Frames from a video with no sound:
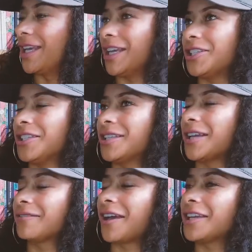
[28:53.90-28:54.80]
And she's
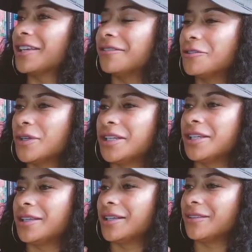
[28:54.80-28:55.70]
like, if I can give you
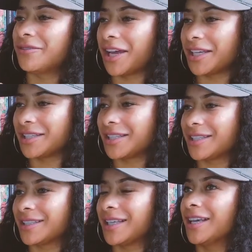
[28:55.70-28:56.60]
any advice
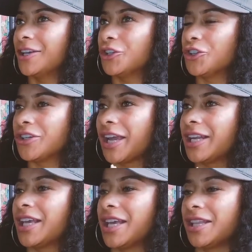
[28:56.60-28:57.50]
is create
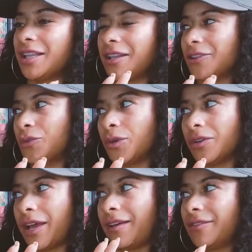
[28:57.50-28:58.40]
it and then let the
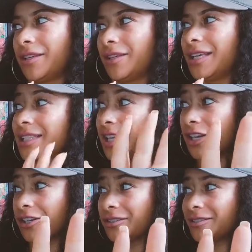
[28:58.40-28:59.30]
world have it. It's
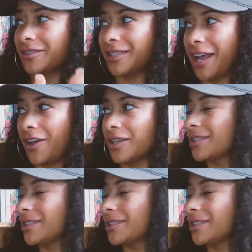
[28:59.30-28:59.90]
theirs now.